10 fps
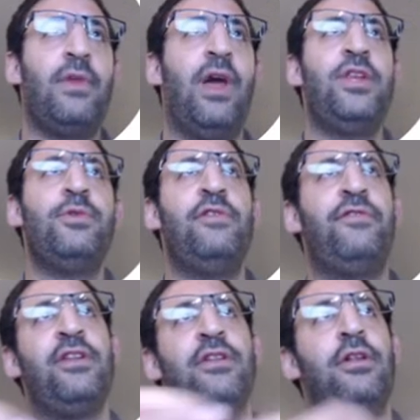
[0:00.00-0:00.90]
and you will
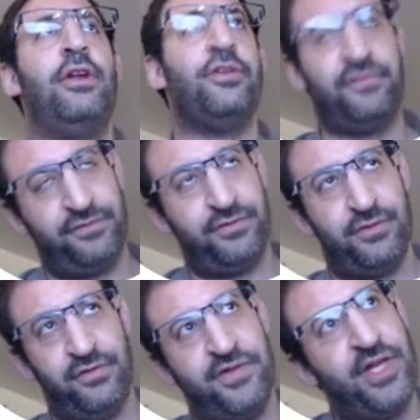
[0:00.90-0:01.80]
find a lot of,
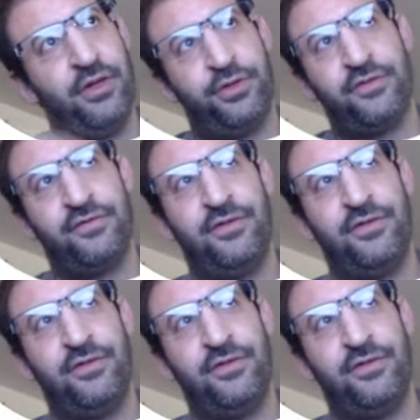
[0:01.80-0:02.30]
very lot of.